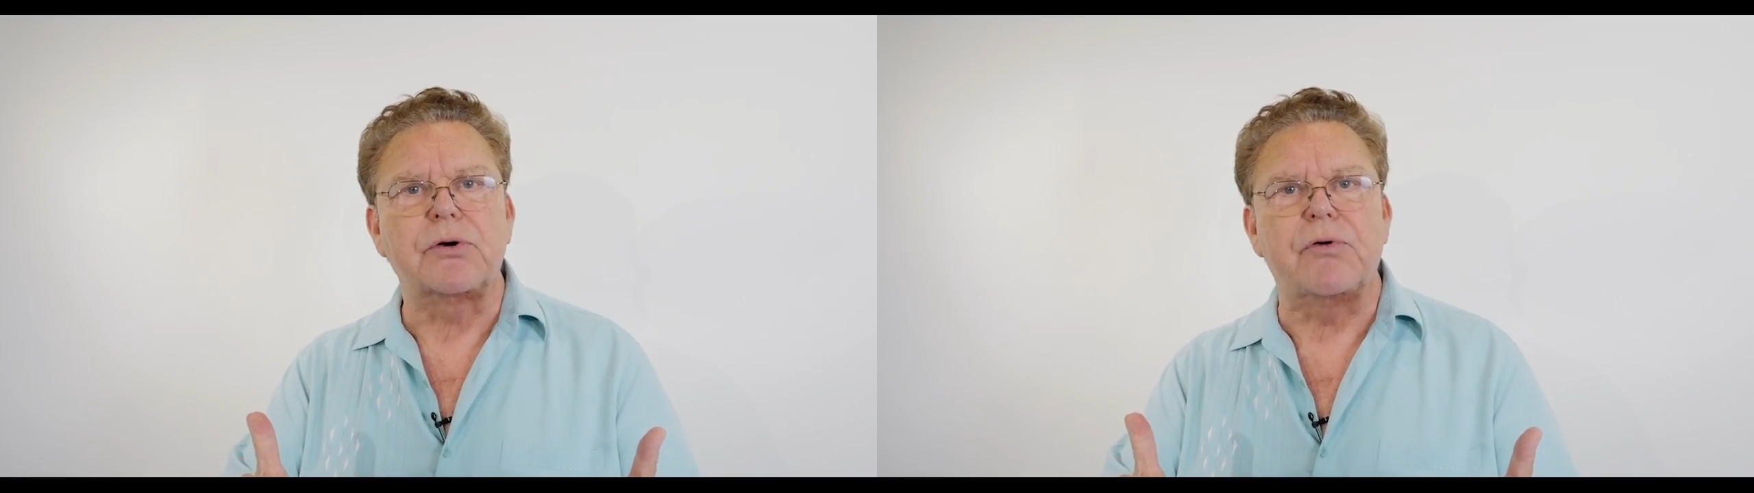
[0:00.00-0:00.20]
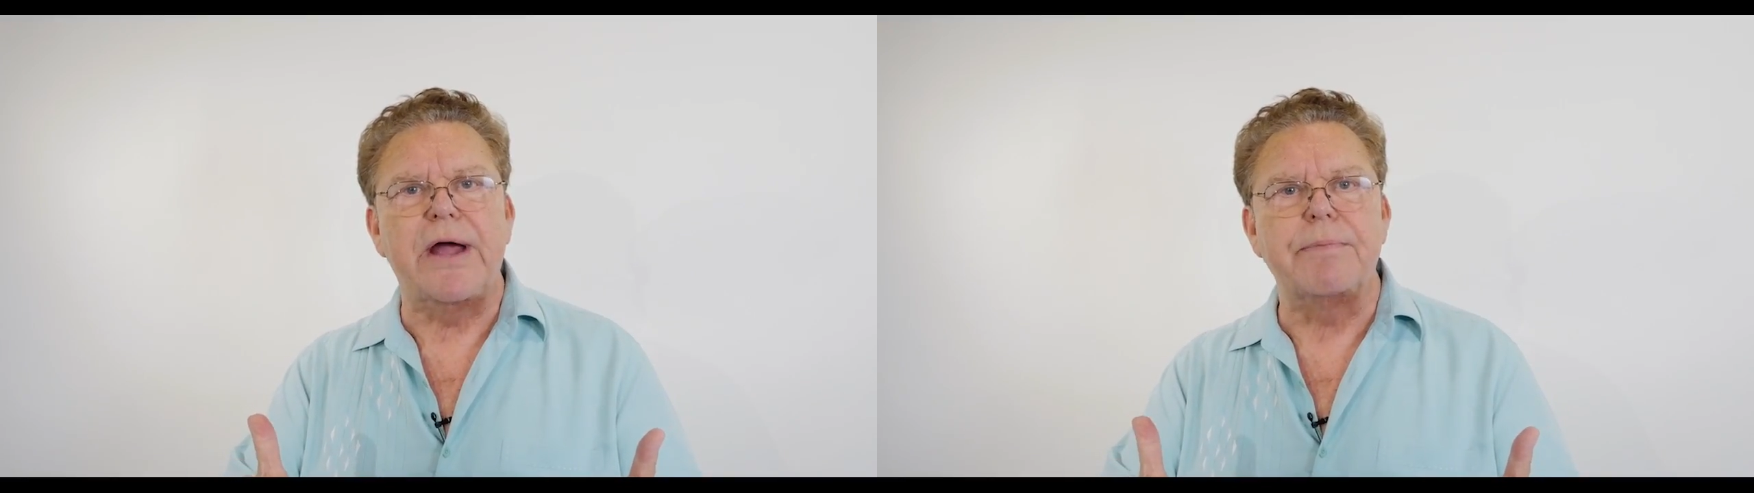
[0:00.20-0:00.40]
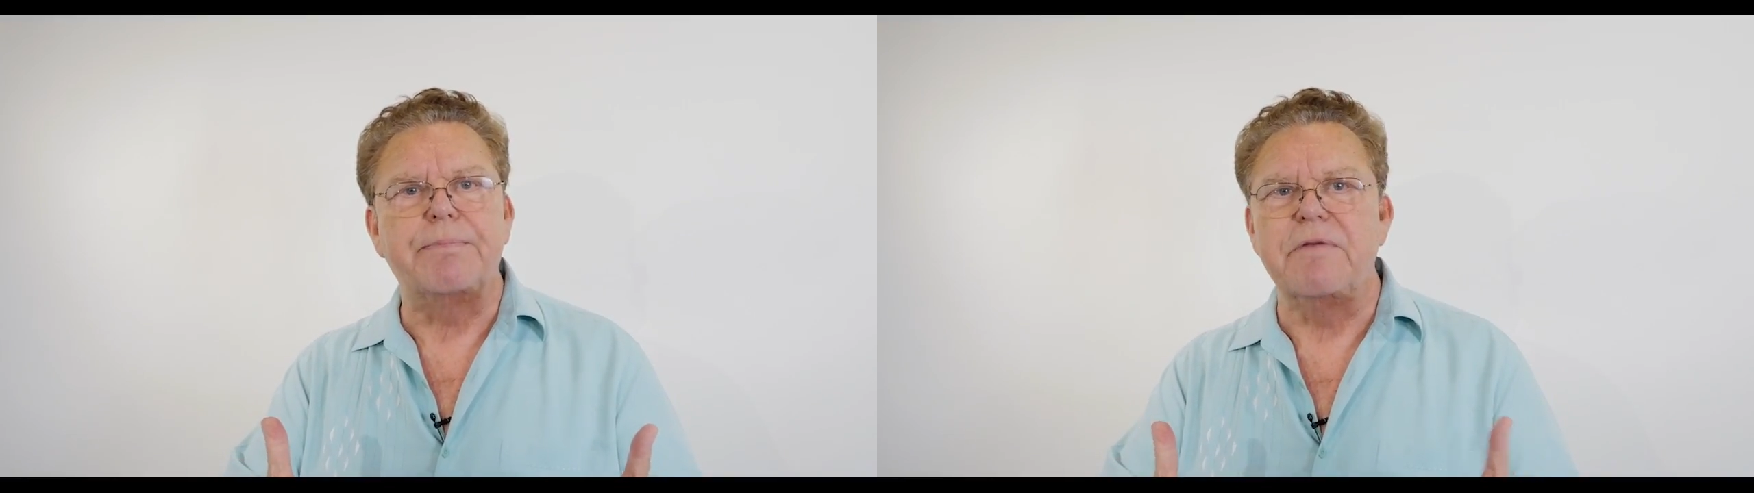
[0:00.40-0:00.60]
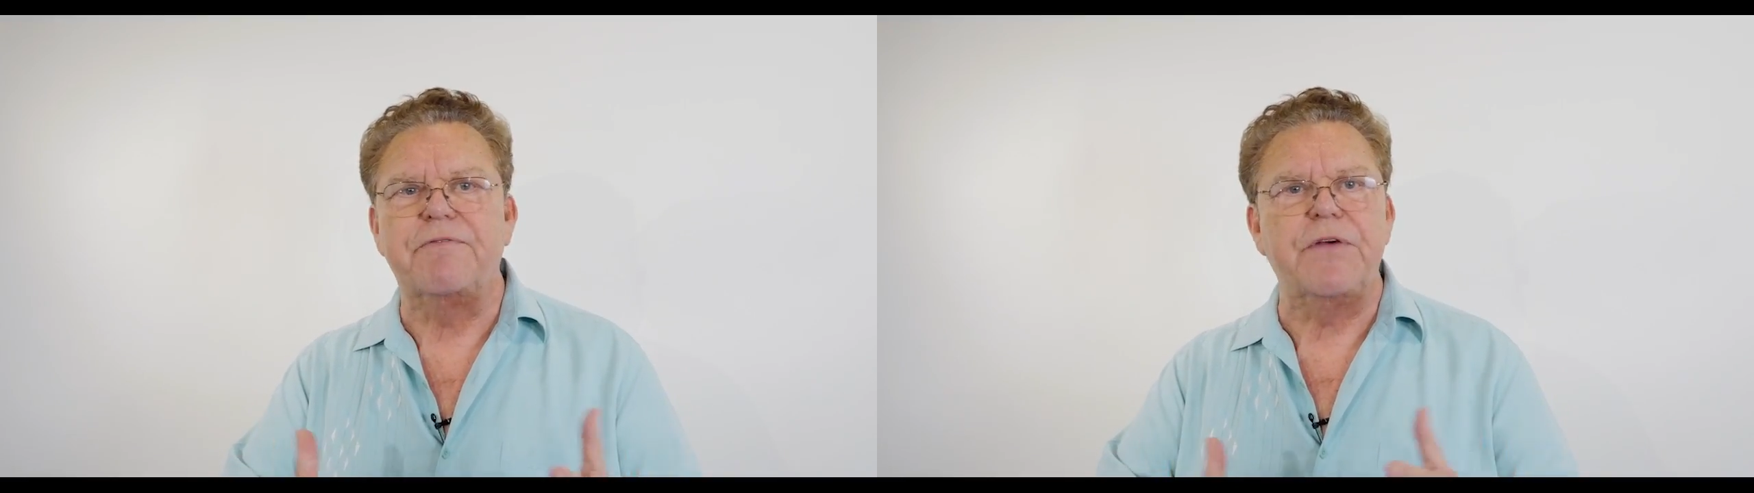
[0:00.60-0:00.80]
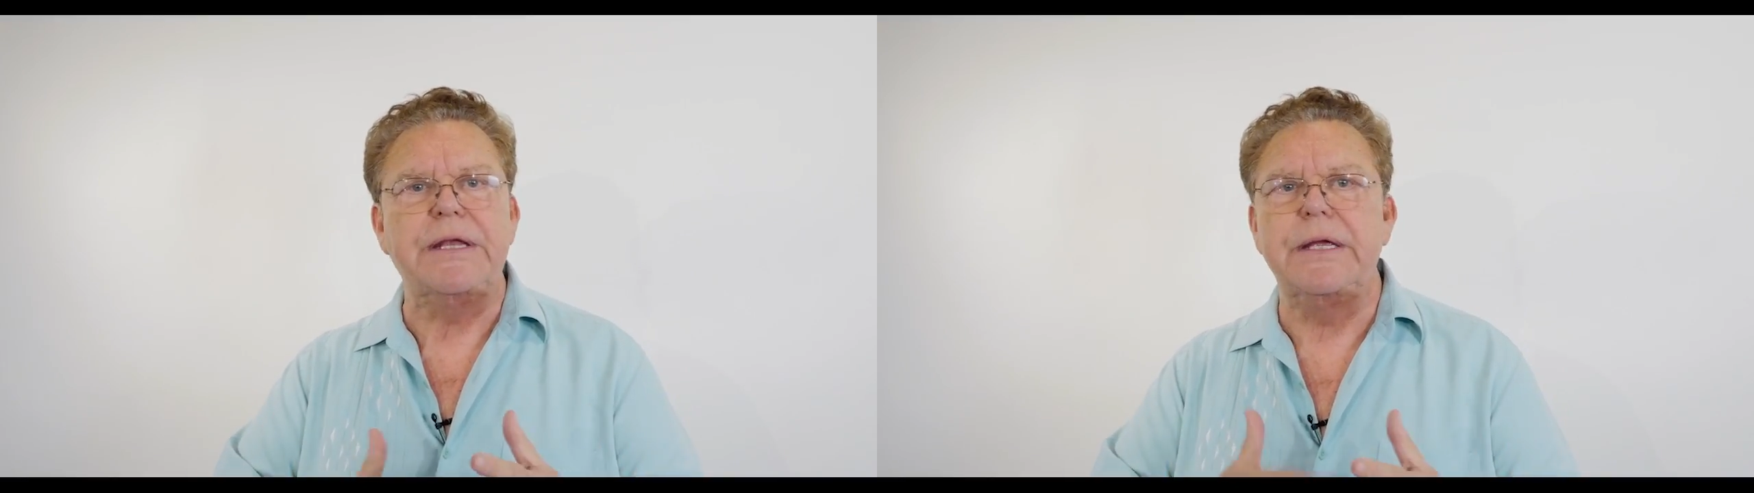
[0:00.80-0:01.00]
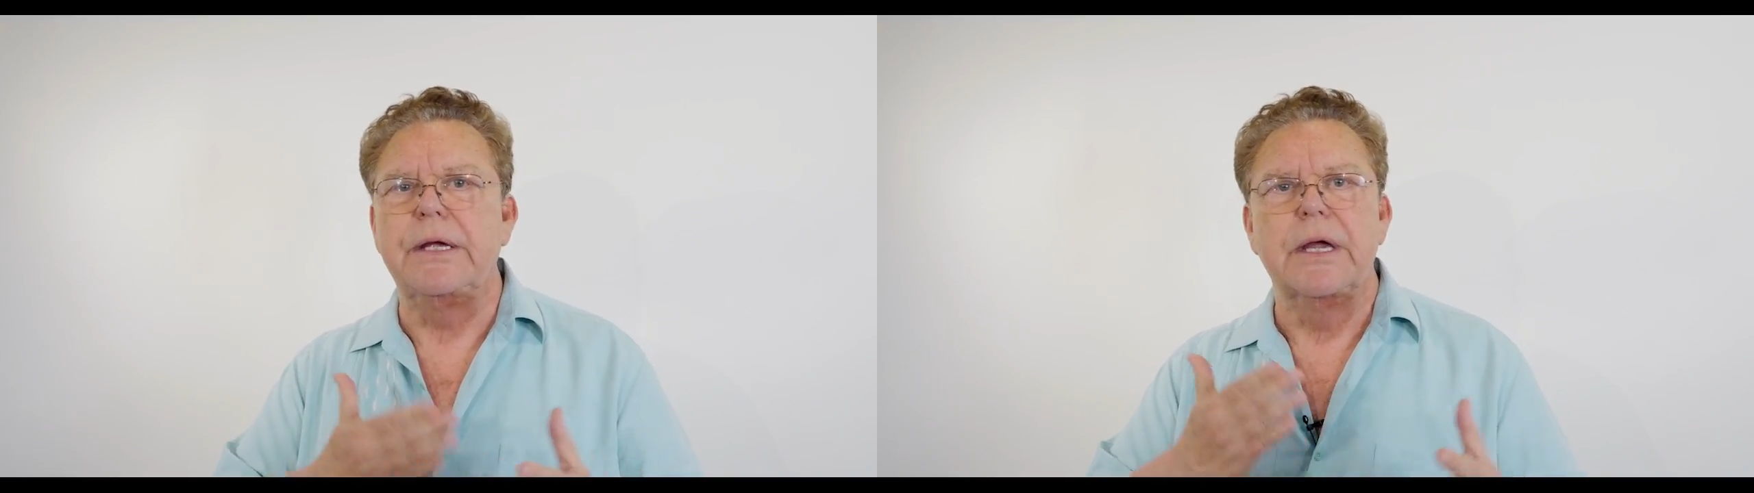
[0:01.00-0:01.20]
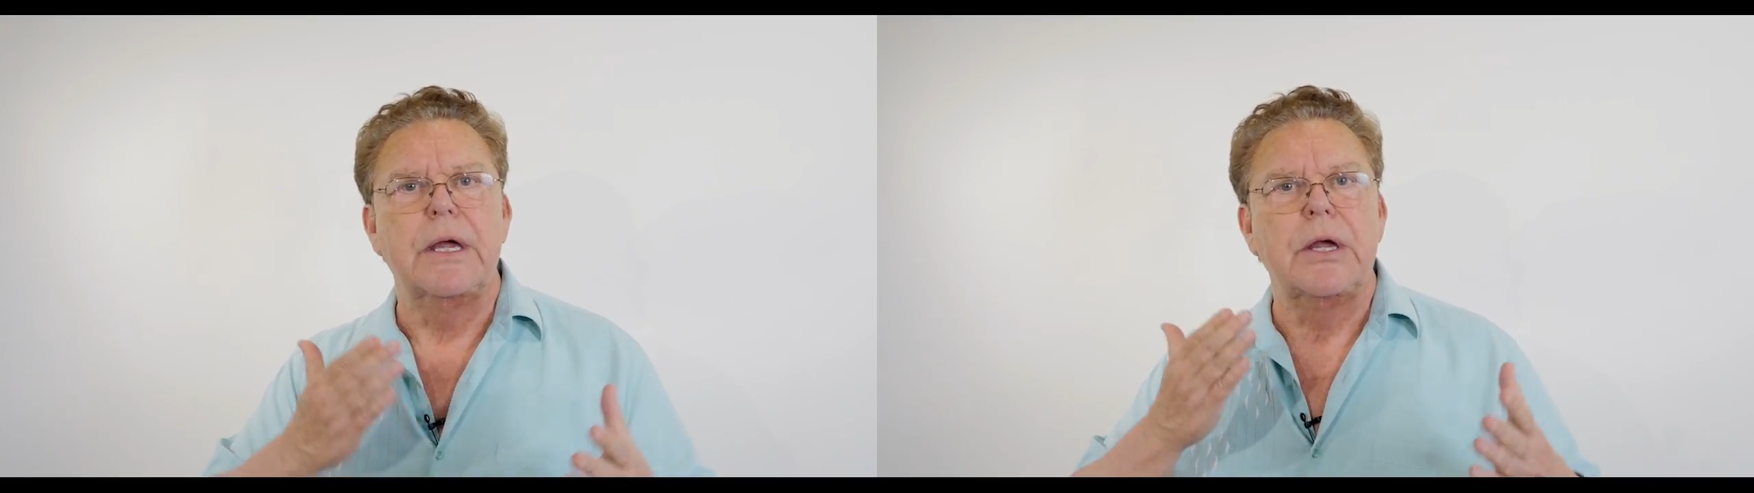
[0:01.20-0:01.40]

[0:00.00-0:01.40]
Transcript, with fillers: craft by feeding